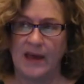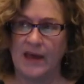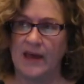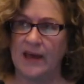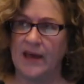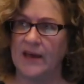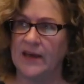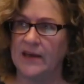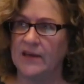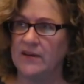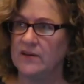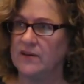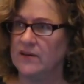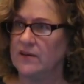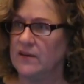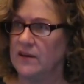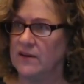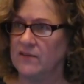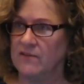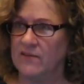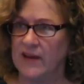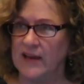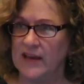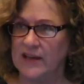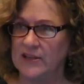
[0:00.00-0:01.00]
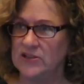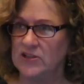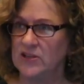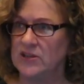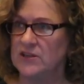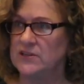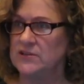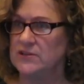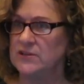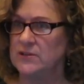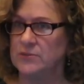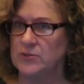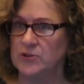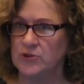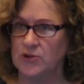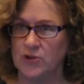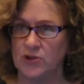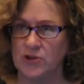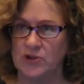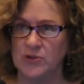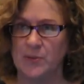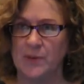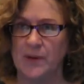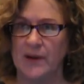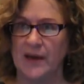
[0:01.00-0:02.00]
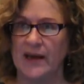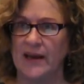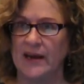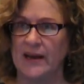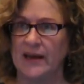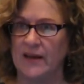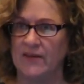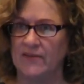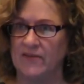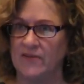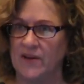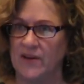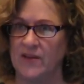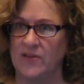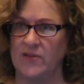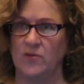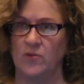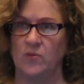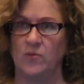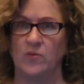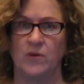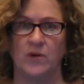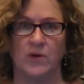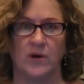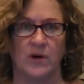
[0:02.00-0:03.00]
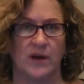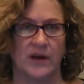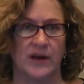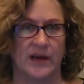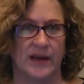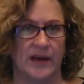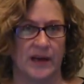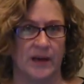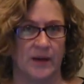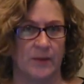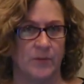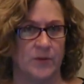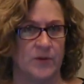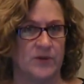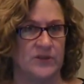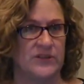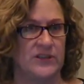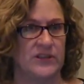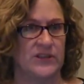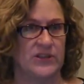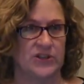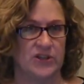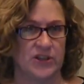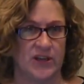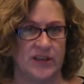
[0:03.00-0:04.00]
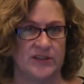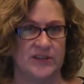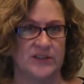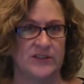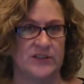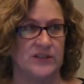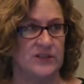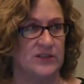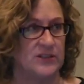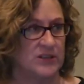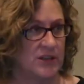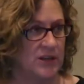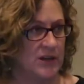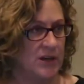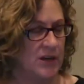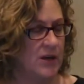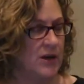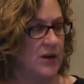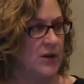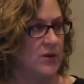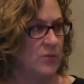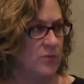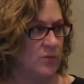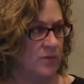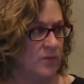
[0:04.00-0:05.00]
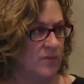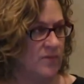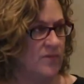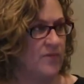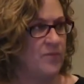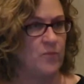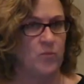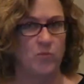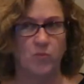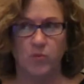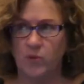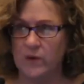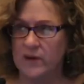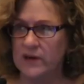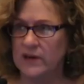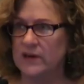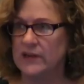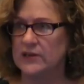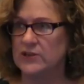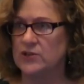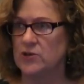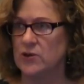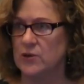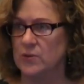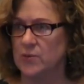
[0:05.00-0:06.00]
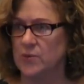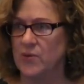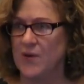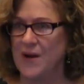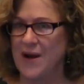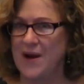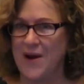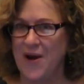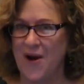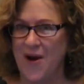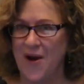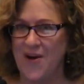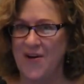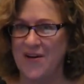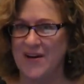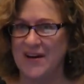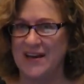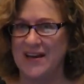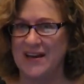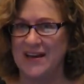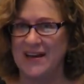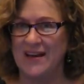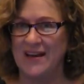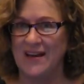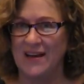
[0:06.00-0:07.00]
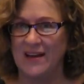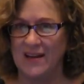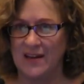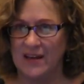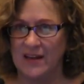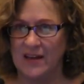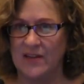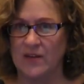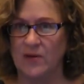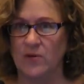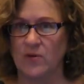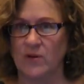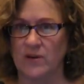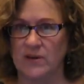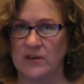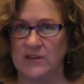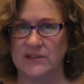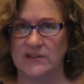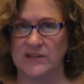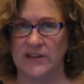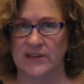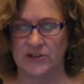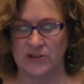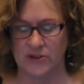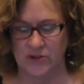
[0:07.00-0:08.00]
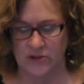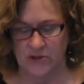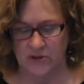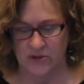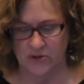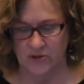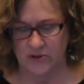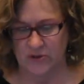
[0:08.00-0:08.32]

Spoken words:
And evangelism, church planning, faith and work, and mercy and justice really took priority in the organizational